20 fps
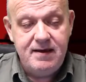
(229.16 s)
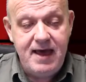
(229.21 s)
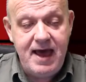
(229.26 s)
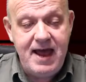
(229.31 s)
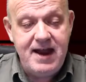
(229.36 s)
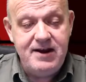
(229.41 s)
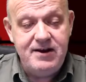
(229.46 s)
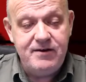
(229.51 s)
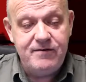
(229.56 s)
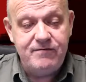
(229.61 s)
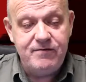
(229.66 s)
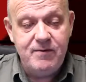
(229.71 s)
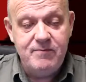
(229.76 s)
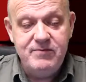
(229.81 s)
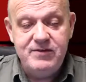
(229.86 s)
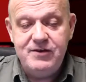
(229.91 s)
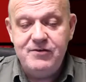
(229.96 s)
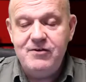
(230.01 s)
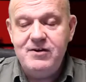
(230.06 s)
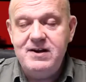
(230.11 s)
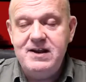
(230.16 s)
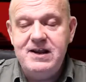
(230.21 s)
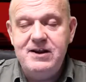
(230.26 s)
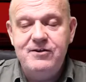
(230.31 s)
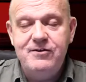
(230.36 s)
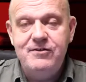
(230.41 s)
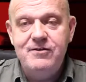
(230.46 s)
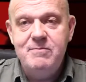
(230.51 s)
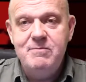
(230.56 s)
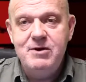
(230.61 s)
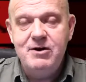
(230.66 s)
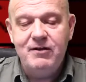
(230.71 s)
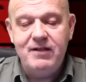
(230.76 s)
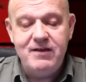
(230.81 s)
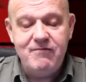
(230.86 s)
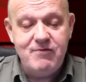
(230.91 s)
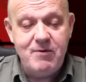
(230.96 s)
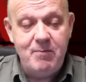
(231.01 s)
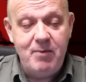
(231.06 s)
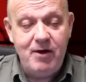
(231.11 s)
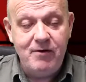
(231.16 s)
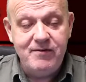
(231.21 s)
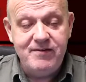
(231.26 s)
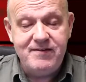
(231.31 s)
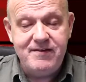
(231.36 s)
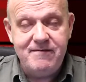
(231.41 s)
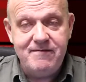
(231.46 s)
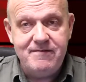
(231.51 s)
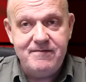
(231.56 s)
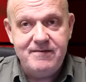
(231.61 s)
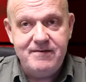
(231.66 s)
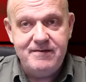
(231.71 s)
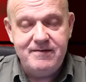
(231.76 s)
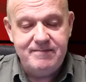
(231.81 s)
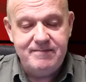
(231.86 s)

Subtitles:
And from tyranny to the merely repulsive.